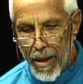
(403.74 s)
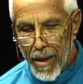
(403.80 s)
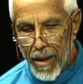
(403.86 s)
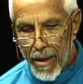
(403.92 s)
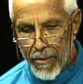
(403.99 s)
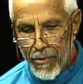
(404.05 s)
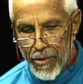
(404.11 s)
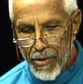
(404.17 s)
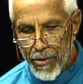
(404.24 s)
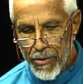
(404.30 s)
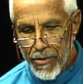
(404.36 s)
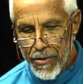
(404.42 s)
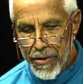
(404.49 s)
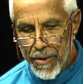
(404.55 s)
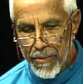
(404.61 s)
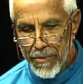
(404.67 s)
And we know
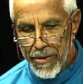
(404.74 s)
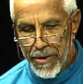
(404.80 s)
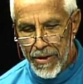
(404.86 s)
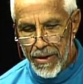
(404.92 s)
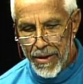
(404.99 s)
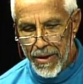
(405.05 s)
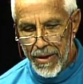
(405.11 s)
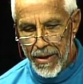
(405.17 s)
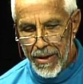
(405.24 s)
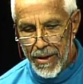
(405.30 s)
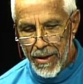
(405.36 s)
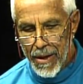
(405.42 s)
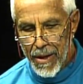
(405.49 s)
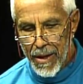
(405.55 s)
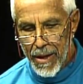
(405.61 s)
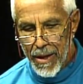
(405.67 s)
you're an
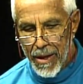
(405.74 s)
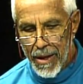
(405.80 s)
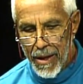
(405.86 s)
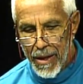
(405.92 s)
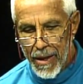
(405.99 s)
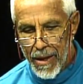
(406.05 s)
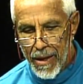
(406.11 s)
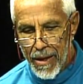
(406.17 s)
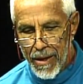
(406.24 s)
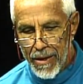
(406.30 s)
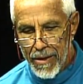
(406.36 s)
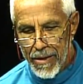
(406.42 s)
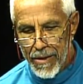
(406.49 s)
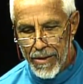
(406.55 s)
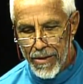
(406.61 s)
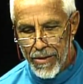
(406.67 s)
MD,
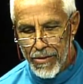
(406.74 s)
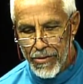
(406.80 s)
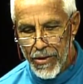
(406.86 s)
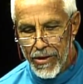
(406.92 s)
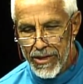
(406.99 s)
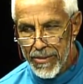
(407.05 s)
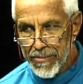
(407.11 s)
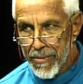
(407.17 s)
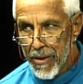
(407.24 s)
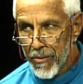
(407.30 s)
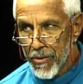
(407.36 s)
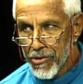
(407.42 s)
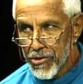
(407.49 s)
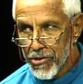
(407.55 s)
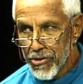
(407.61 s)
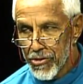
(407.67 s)
and you talked about
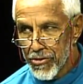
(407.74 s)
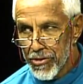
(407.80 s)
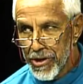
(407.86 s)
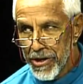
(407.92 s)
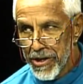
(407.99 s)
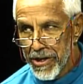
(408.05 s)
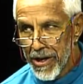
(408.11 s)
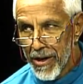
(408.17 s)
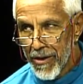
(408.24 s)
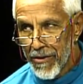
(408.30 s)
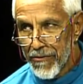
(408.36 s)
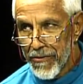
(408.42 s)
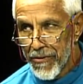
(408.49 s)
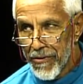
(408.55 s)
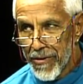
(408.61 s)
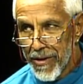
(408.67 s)
what you're doing now
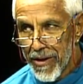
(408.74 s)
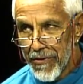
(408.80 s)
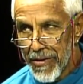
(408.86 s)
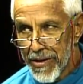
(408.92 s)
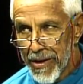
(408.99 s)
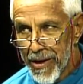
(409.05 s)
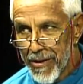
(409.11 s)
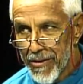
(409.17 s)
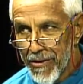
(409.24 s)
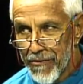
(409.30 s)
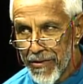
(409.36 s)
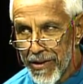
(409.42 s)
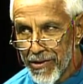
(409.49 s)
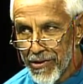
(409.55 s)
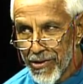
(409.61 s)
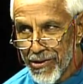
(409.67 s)
for a living, how you
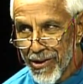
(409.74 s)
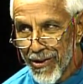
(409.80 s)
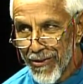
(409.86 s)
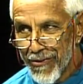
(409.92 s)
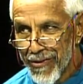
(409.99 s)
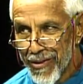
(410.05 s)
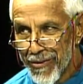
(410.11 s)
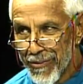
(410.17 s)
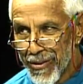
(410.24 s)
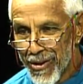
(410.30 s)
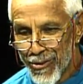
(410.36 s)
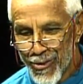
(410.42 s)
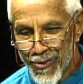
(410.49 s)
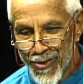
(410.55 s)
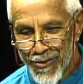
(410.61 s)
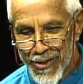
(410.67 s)
feed yourself and put a
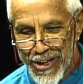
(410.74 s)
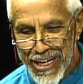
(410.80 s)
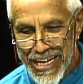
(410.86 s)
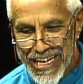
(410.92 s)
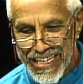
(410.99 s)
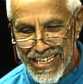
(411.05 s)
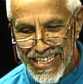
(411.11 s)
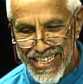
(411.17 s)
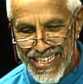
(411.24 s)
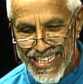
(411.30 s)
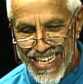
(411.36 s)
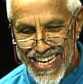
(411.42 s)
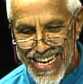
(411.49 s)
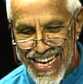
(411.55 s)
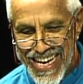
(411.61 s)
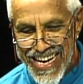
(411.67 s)
roof over your head.
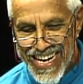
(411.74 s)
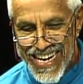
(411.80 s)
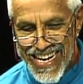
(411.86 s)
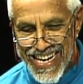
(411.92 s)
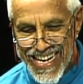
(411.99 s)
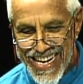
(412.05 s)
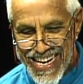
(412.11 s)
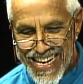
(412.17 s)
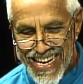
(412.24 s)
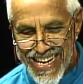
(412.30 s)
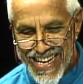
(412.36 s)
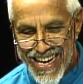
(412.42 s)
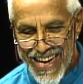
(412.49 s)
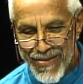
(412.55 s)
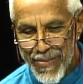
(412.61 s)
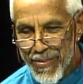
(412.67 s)
And
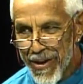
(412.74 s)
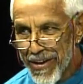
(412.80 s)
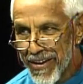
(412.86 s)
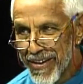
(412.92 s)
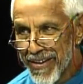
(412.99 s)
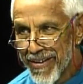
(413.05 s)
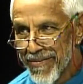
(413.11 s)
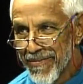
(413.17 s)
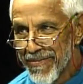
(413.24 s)
do you have a partner?